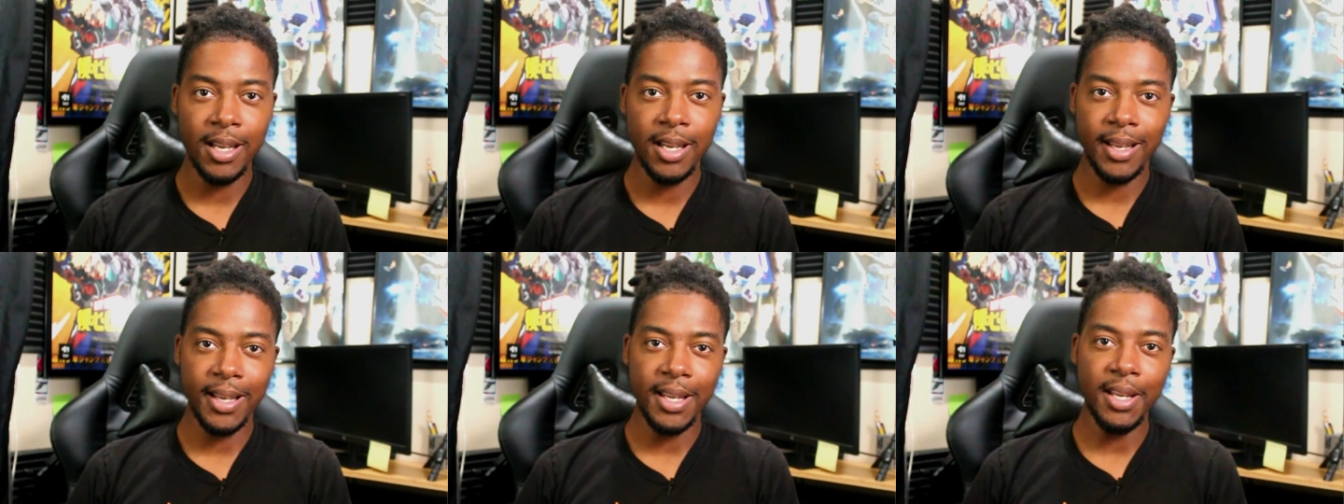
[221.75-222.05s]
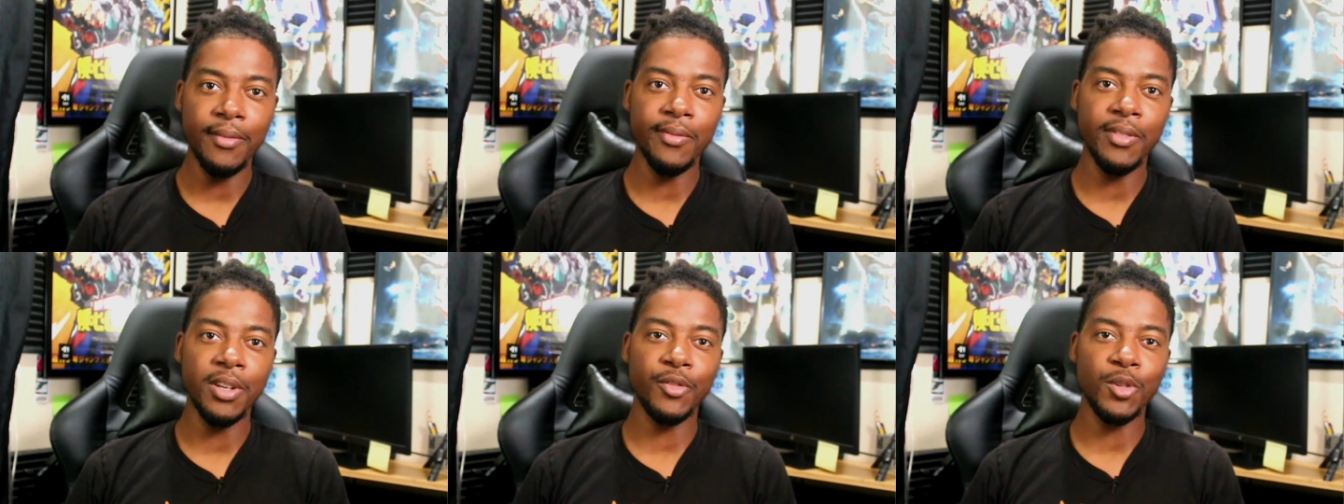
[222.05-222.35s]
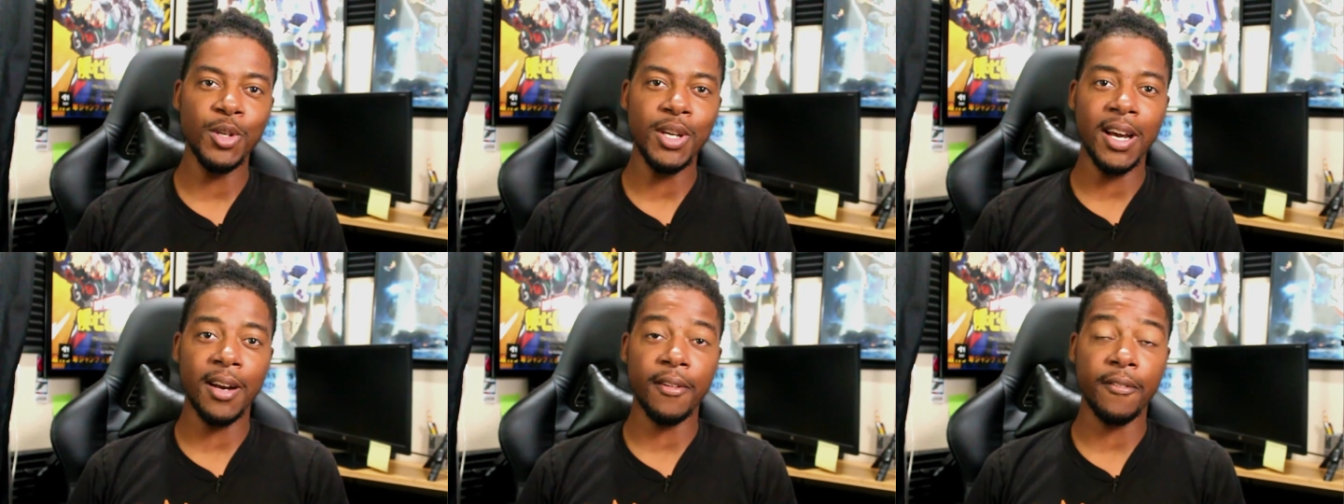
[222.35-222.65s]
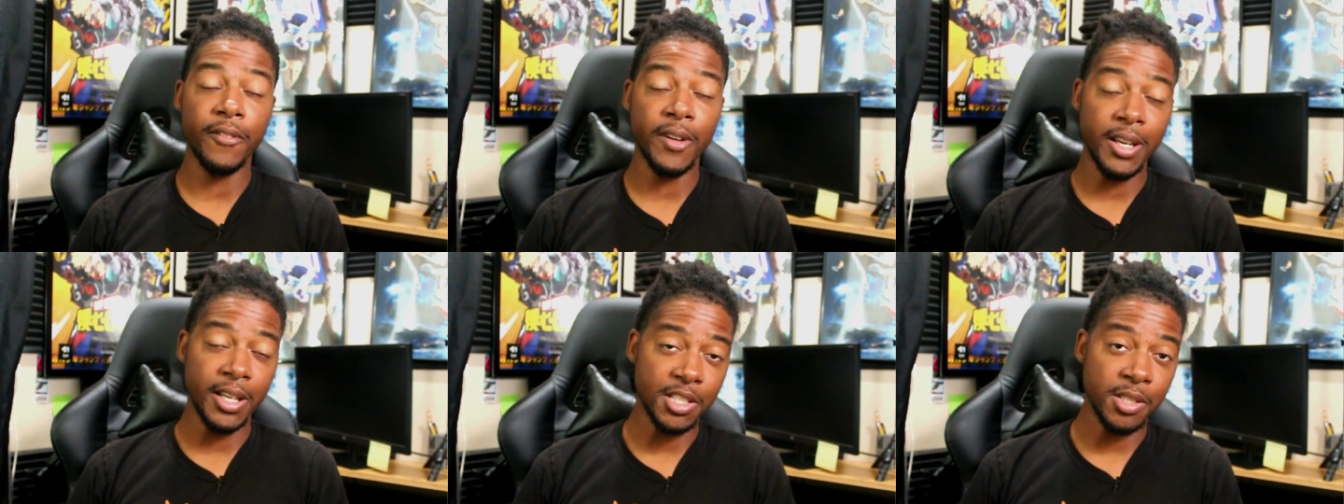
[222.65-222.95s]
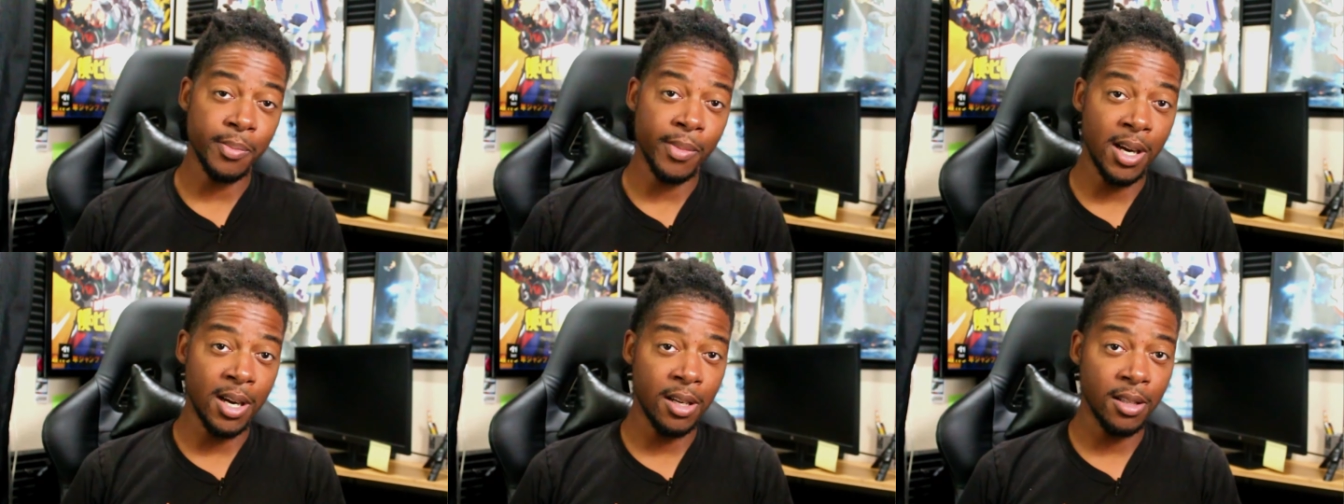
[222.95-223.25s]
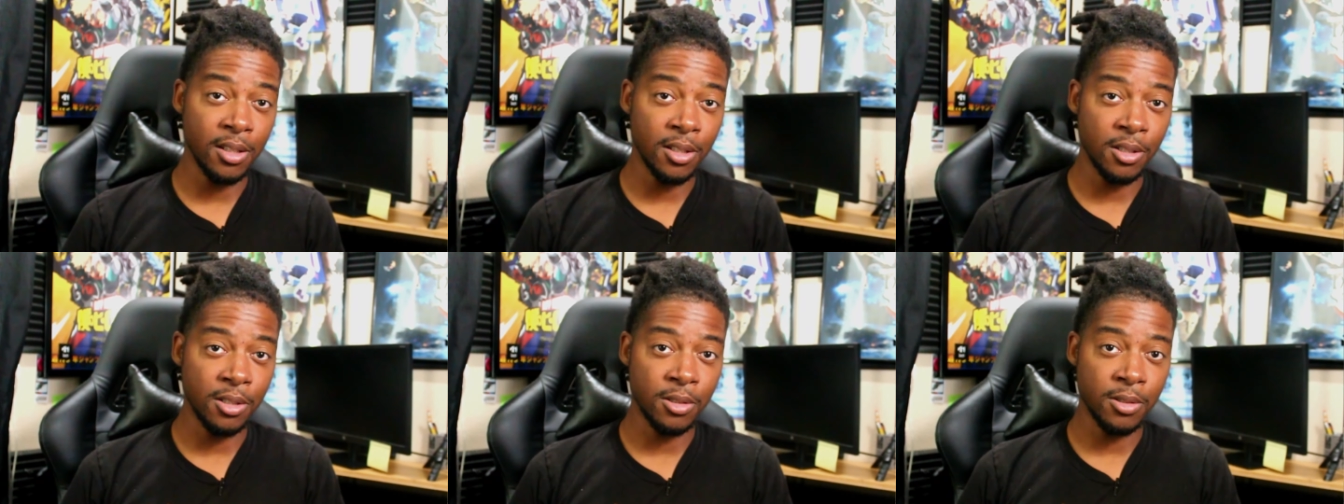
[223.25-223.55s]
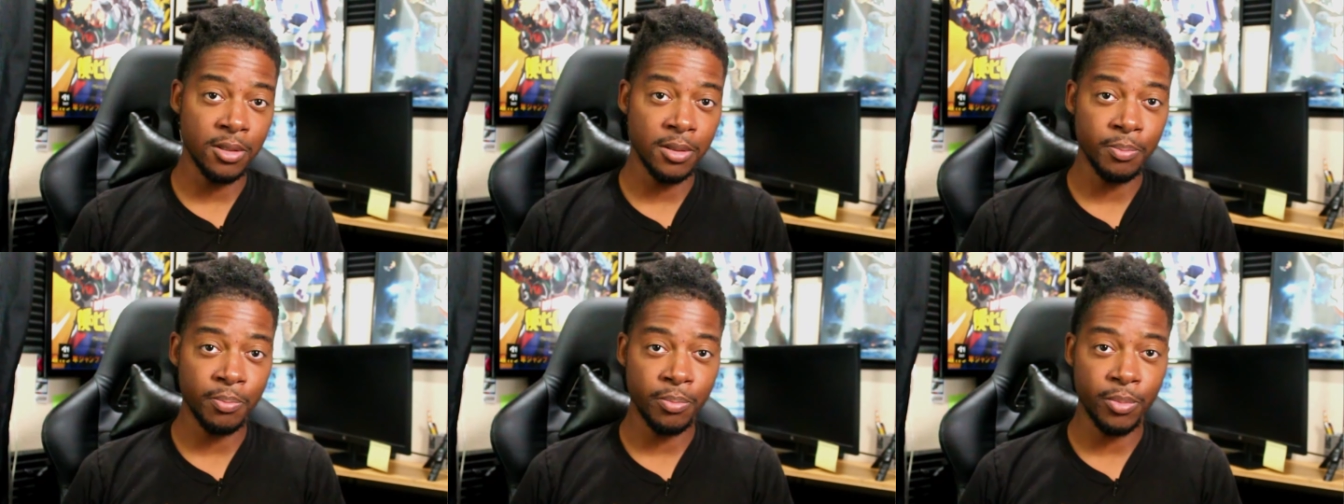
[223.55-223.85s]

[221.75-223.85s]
Even if you got a fake smile on,